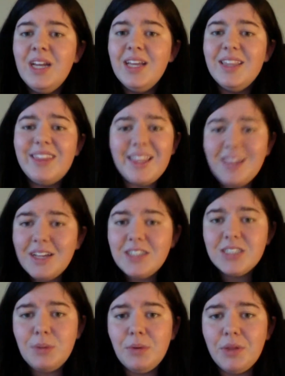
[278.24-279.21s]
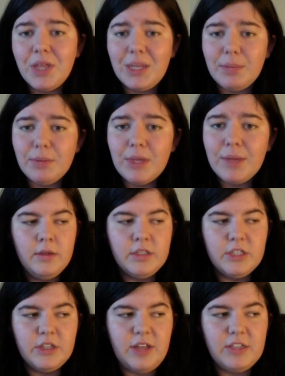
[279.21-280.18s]
that touches me really deeply.
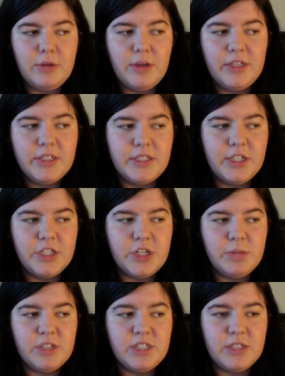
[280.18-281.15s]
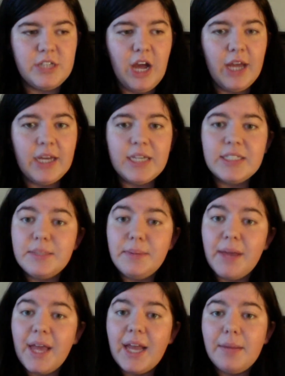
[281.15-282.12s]
So that's why this decision was not easy
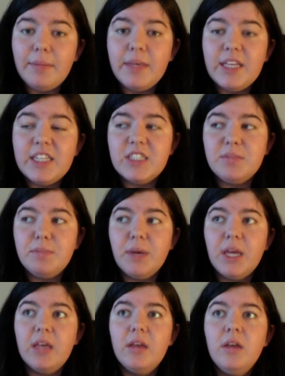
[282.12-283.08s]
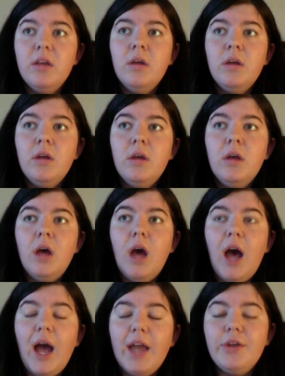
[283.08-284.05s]
by any means, but
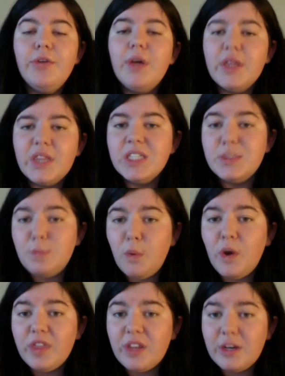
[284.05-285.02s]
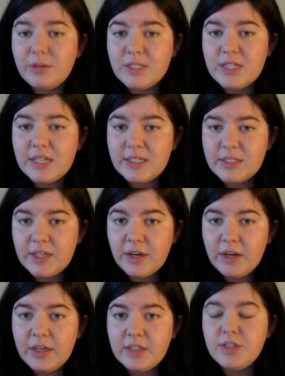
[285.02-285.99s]
I knew at this point that it was
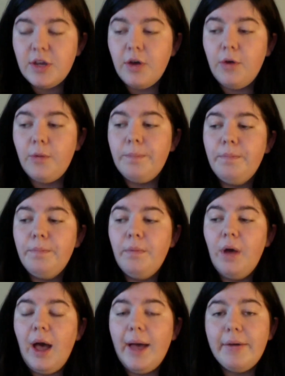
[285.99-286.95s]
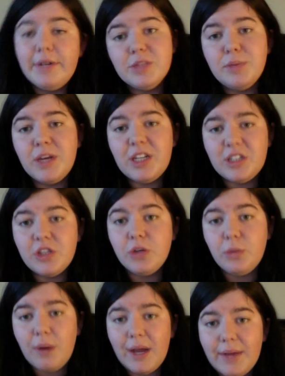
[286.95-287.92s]
necessary, so I will explain to
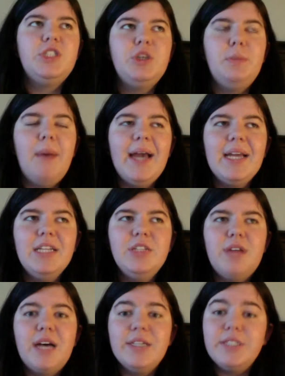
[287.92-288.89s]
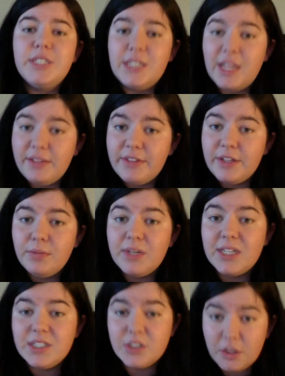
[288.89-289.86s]
you why. So back in 2011, when
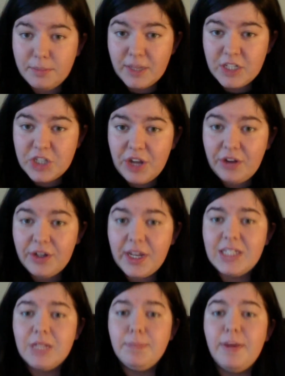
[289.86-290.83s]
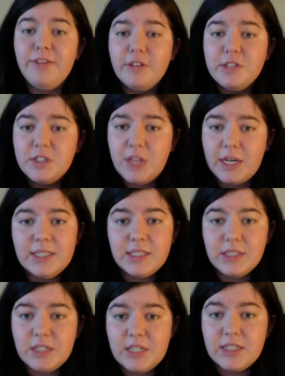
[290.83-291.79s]
I started my channel and I did my first Sonny
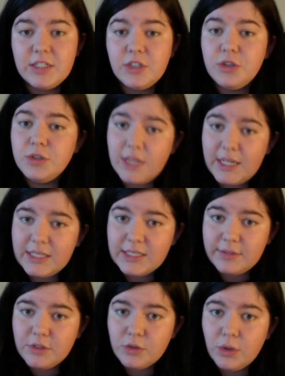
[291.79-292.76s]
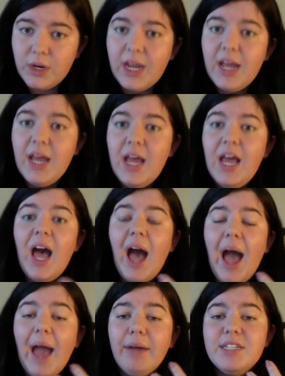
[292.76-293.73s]
series, The True Sonny's Love Story,
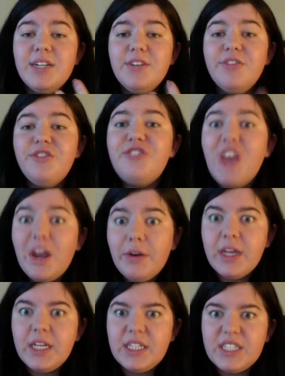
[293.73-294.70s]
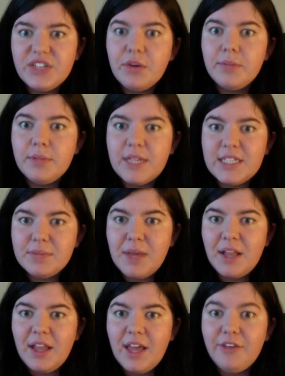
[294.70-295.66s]
I was in a very different place in
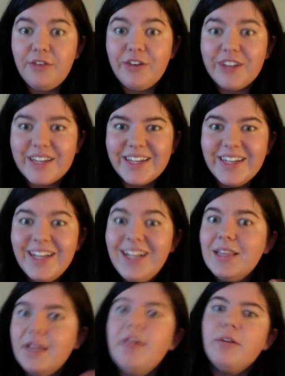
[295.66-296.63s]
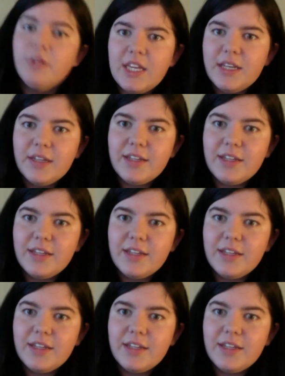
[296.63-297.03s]
my life, literally.